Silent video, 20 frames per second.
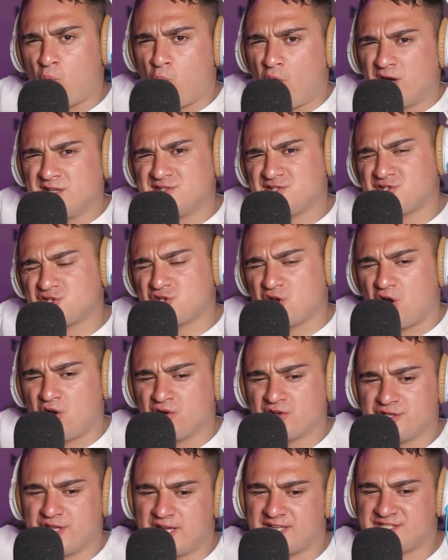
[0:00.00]
one
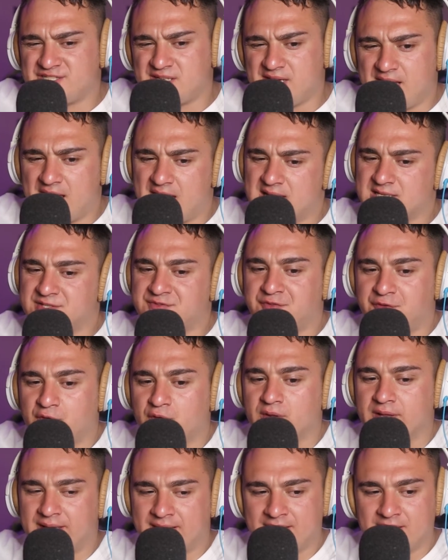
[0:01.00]
song that she has
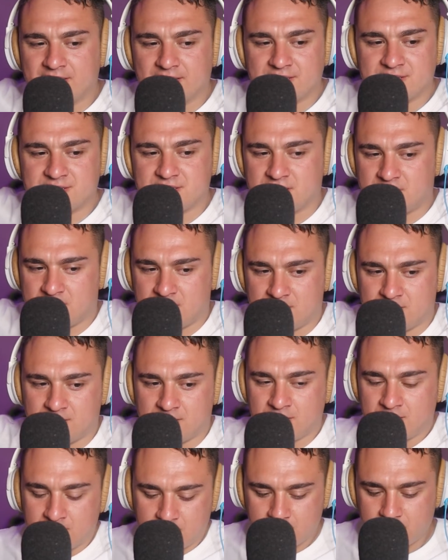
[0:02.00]
full English, and
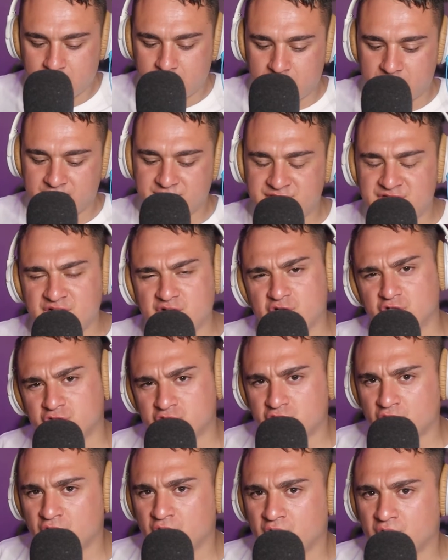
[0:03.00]
then she
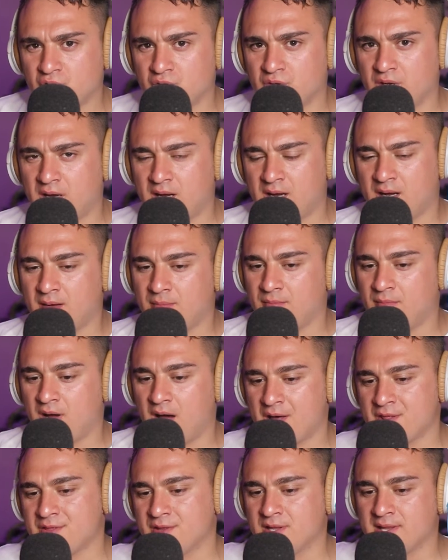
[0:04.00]
could do
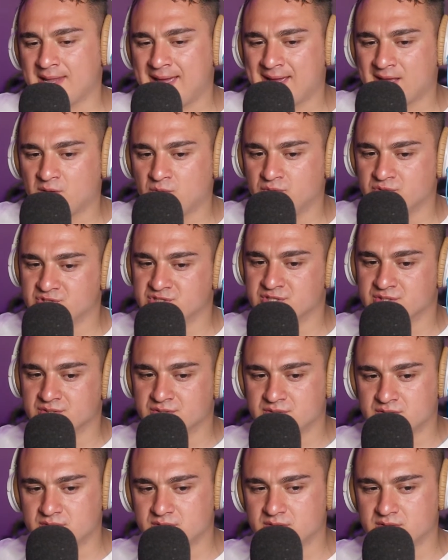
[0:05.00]
other
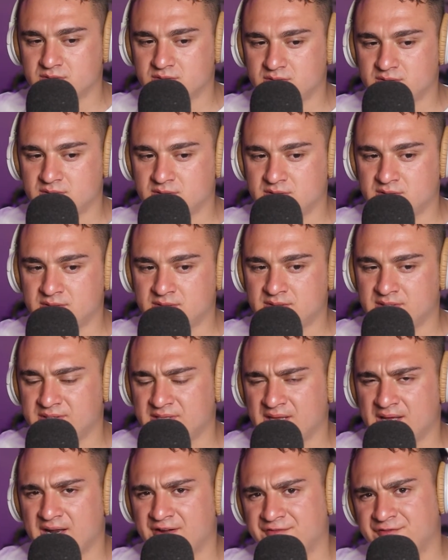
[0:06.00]
languages
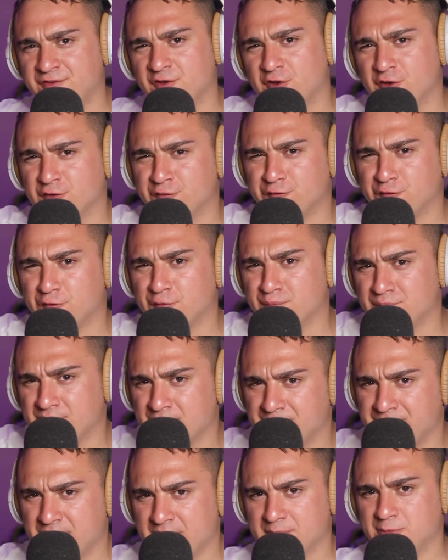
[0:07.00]
that I've heard
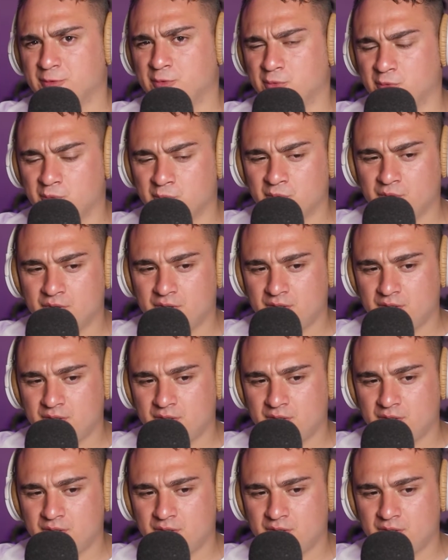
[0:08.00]
from the people.